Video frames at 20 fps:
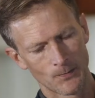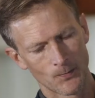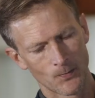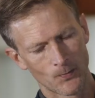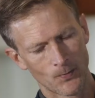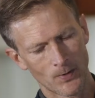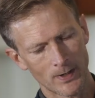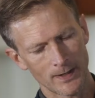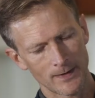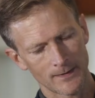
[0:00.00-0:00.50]

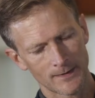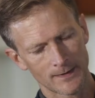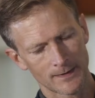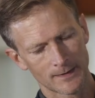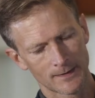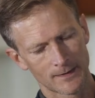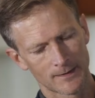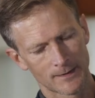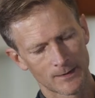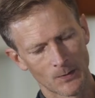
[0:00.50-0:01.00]
Why is
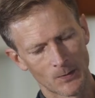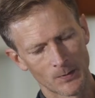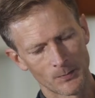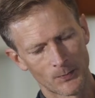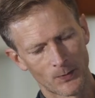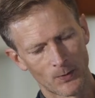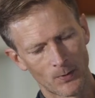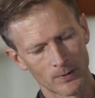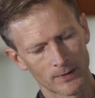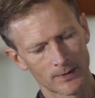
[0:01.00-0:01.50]
it so
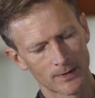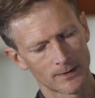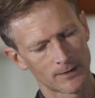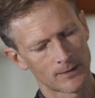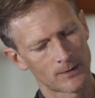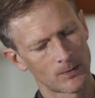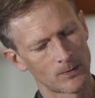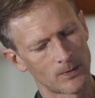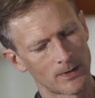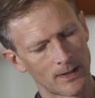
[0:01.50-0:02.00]

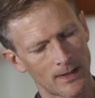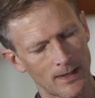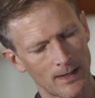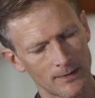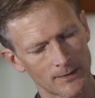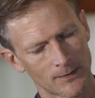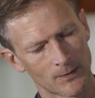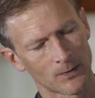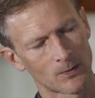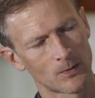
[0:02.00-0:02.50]
important to
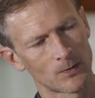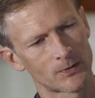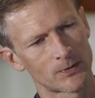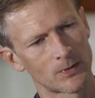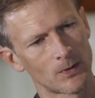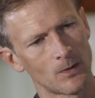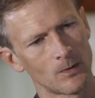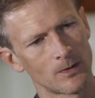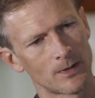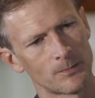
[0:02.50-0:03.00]
enhance the
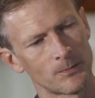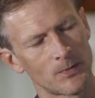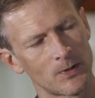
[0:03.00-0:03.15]
control and